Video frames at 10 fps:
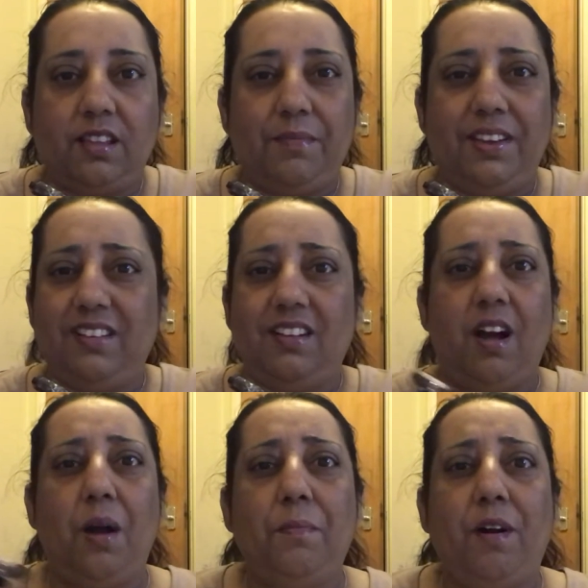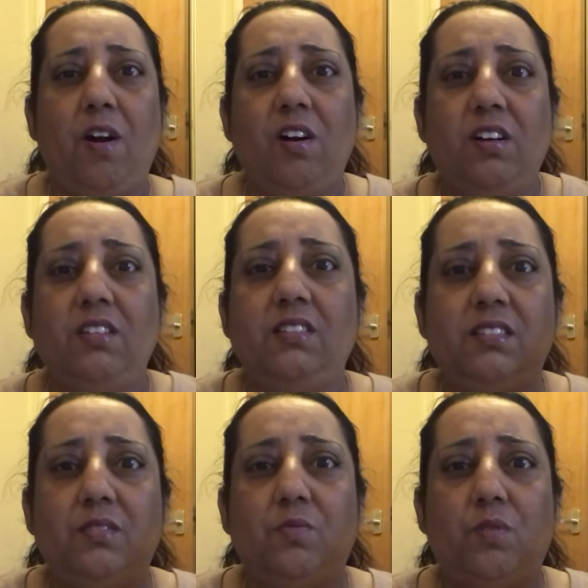I mean, come
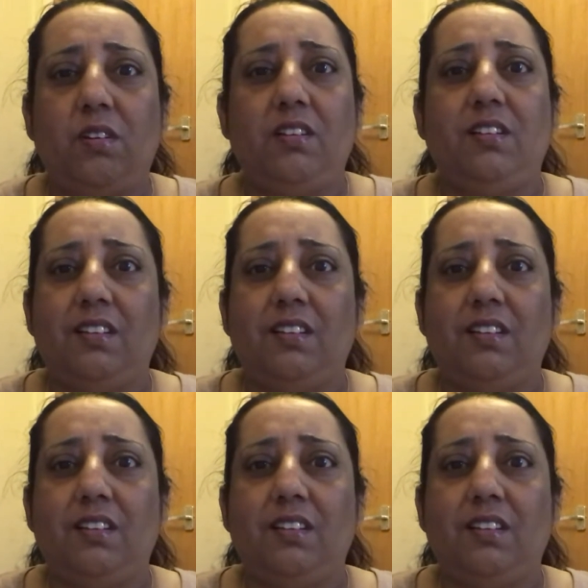on, what?